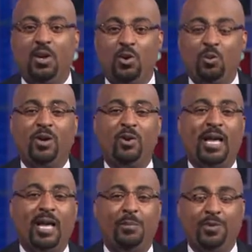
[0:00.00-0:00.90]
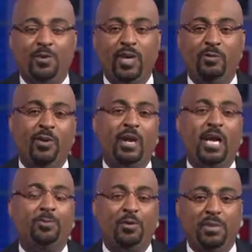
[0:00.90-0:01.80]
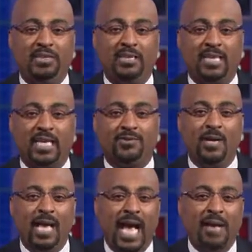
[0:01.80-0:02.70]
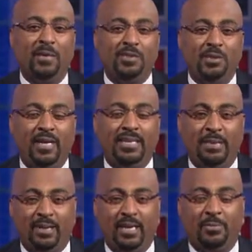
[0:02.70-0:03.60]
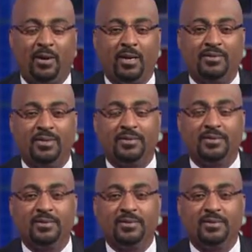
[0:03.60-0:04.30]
we're going to help you win, we're going to help you be successful, how much you think that played a part of it?